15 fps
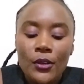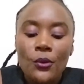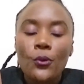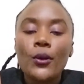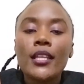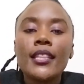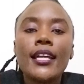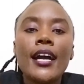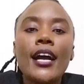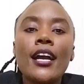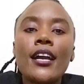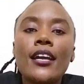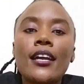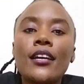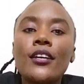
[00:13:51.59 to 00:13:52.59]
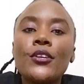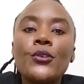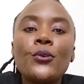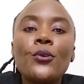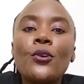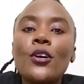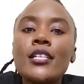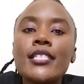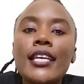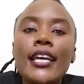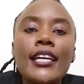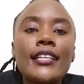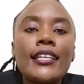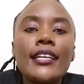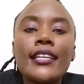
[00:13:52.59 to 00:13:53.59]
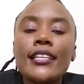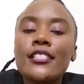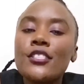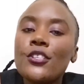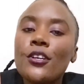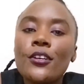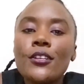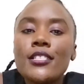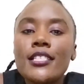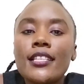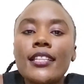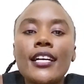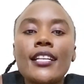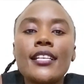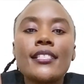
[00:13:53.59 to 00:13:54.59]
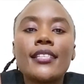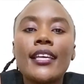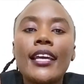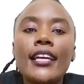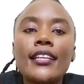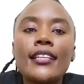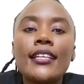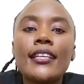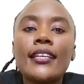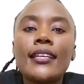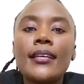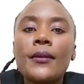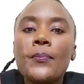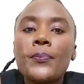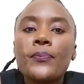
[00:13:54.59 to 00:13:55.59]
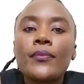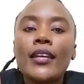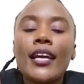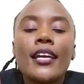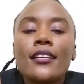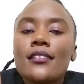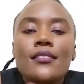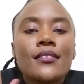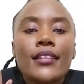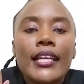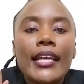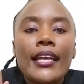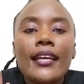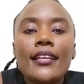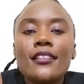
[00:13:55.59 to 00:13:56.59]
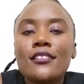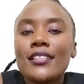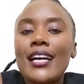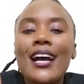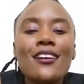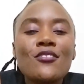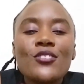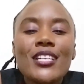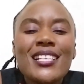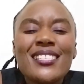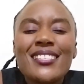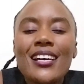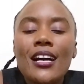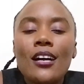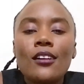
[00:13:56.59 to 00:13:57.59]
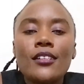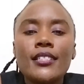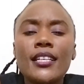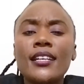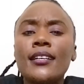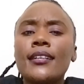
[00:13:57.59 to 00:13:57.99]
whether you got any radiology, that is any x-rays, ultrasound,